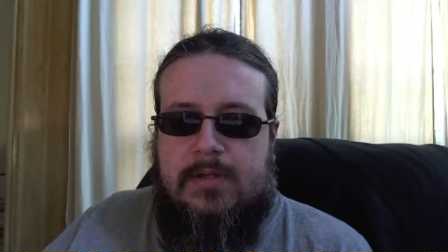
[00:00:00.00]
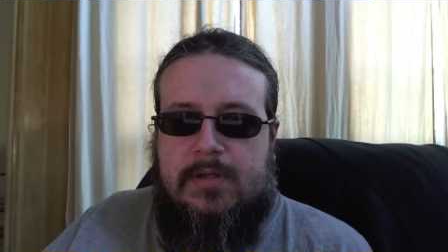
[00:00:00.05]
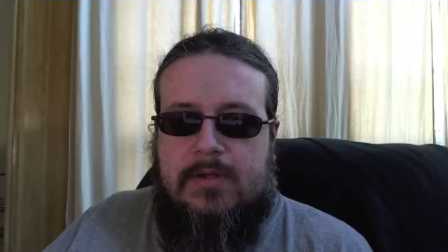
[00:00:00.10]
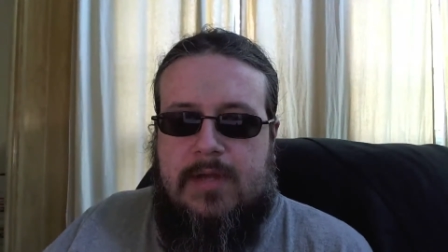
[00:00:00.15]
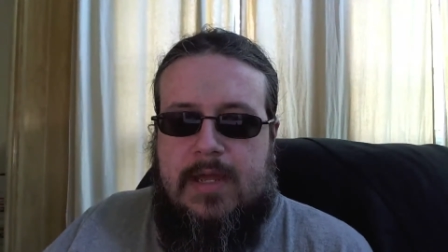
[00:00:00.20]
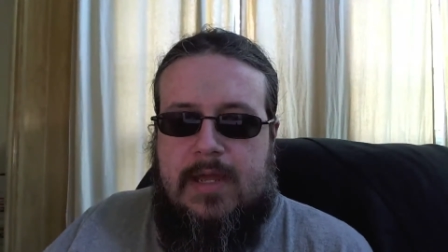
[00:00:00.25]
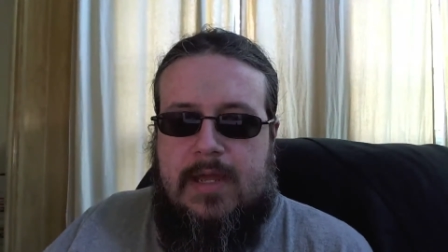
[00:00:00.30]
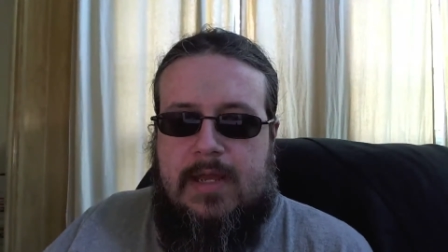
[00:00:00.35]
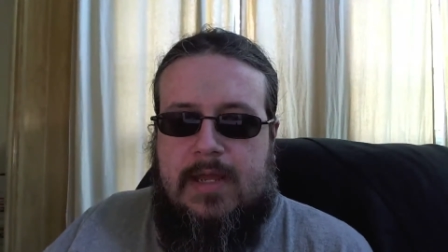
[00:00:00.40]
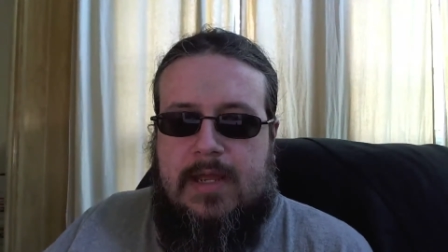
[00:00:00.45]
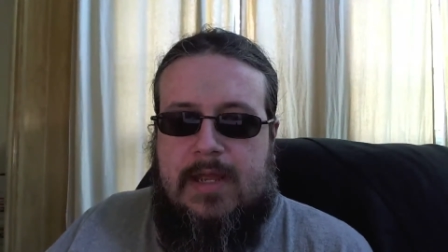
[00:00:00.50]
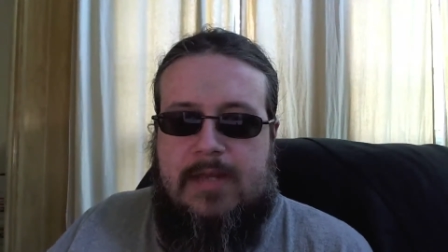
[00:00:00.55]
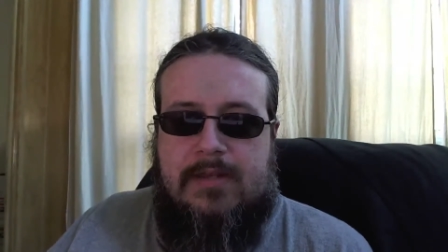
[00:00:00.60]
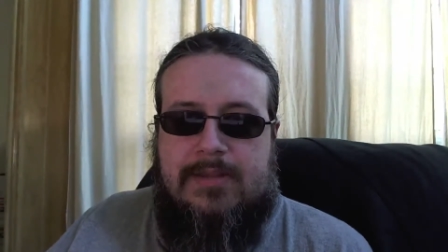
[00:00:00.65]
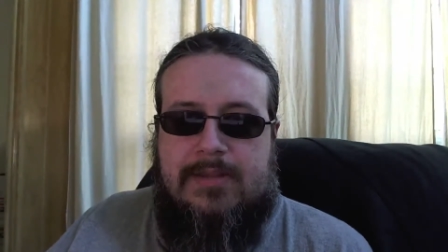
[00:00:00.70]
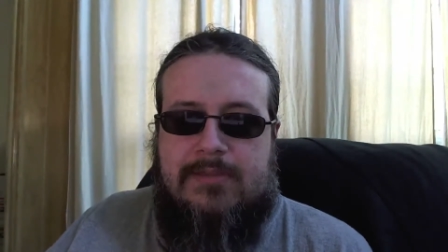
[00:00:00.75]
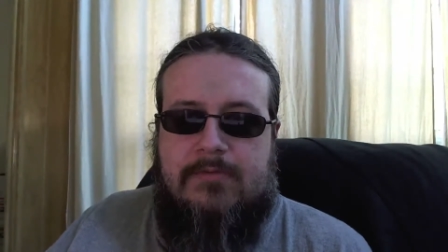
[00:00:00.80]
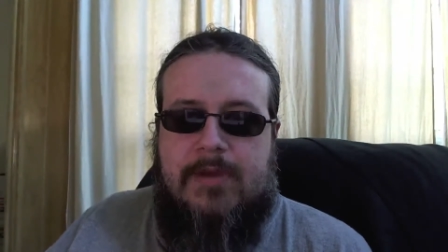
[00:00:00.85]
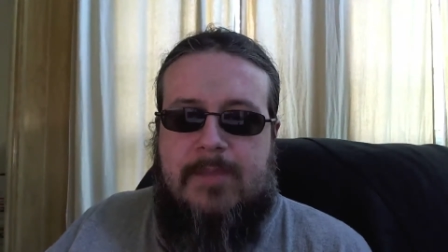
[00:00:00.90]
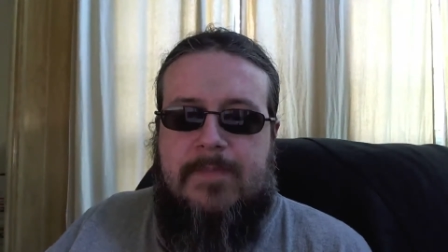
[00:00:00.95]
you know, I, I
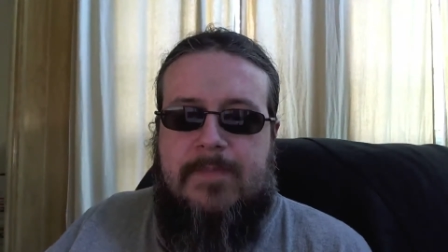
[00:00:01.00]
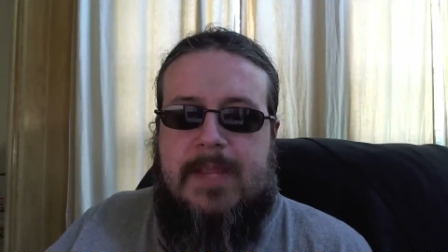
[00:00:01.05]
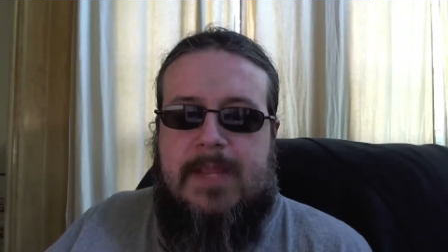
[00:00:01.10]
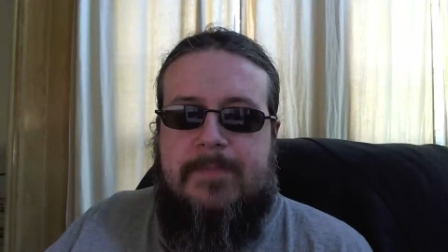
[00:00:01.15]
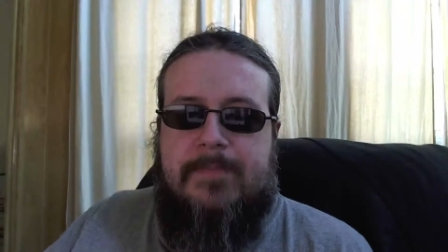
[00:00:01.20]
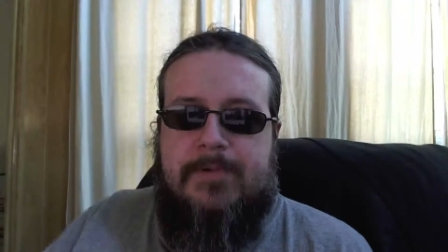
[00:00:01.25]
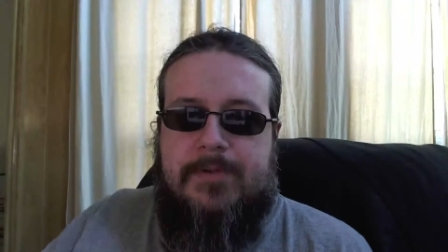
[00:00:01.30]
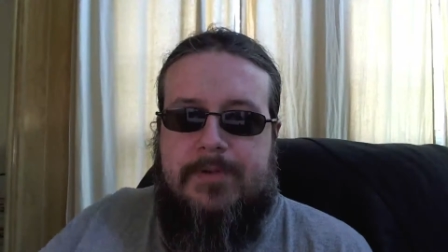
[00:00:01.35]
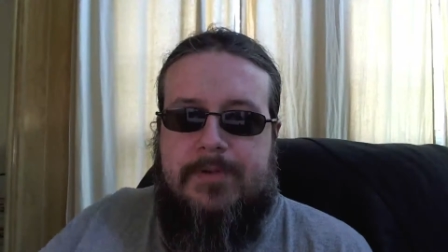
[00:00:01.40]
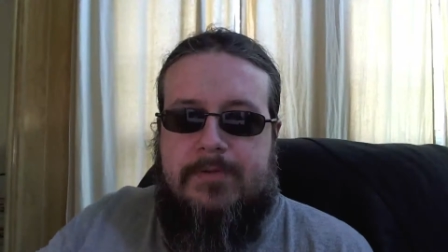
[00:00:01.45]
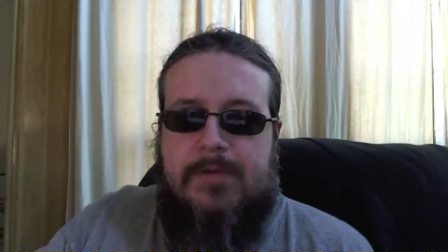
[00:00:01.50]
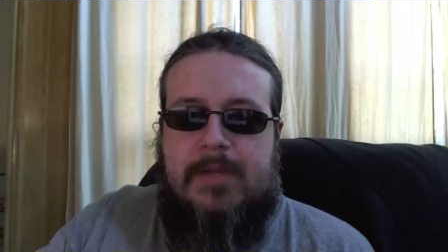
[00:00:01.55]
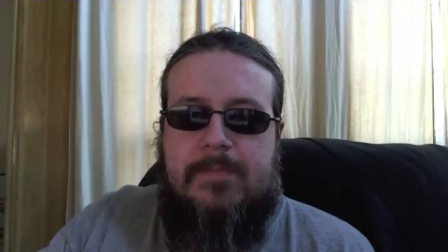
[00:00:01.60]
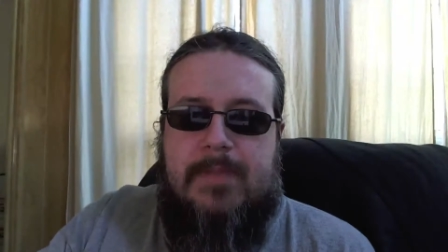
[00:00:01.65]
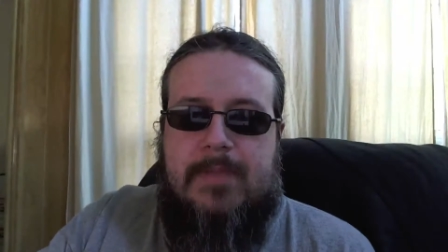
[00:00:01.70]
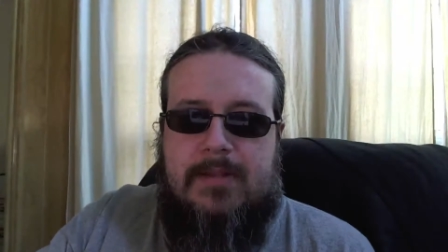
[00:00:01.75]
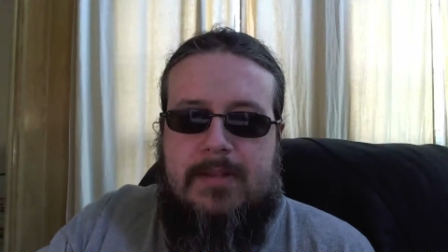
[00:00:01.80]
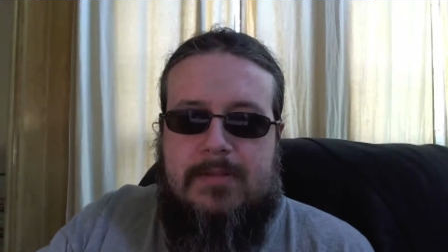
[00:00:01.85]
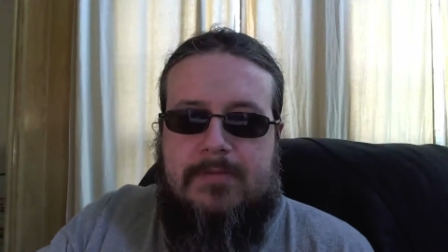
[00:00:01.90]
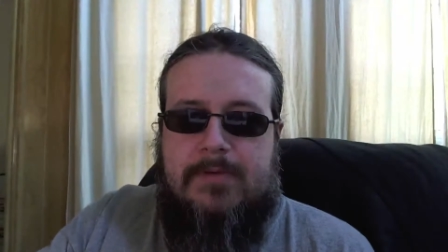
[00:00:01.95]
had three people,
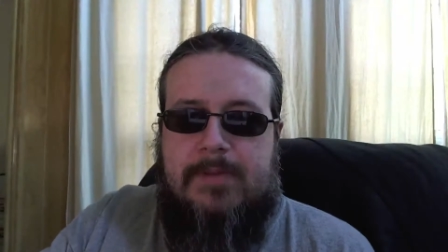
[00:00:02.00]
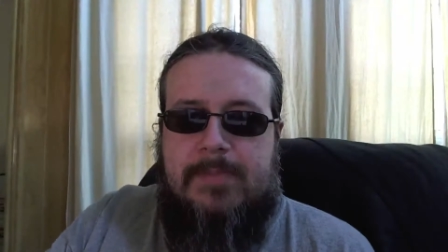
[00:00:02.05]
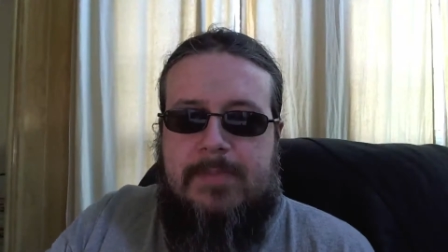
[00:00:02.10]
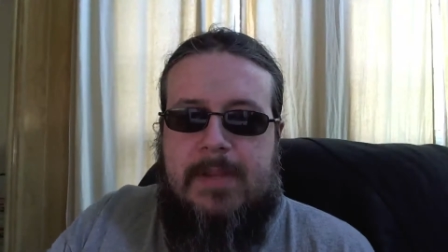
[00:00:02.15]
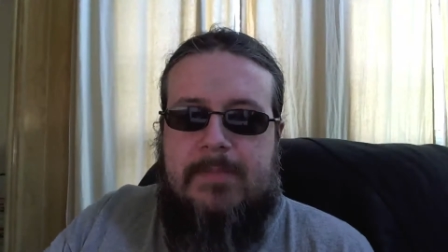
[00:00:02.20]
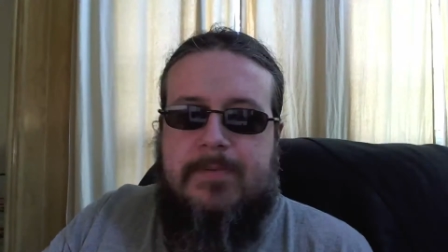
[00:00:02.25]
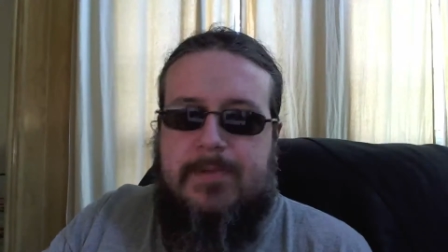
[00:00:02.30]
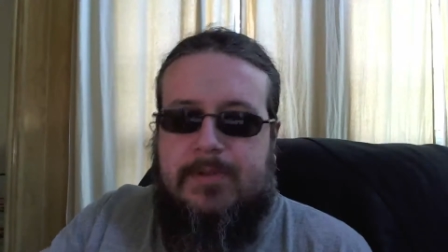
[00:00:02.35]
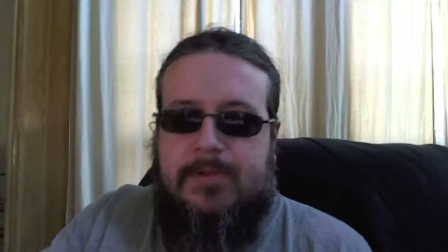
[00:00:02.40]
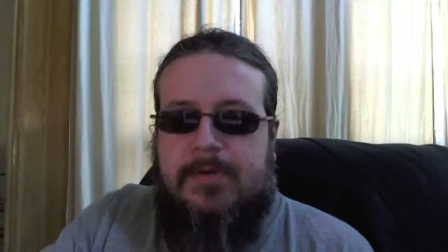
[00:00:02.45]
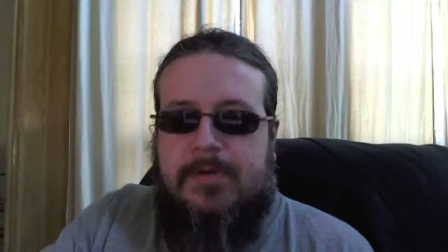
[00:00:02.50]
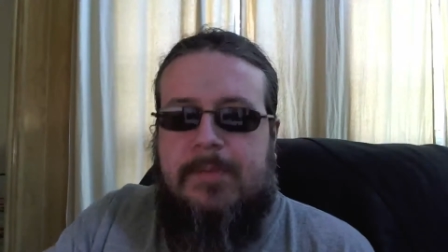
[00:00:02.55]
three and three people,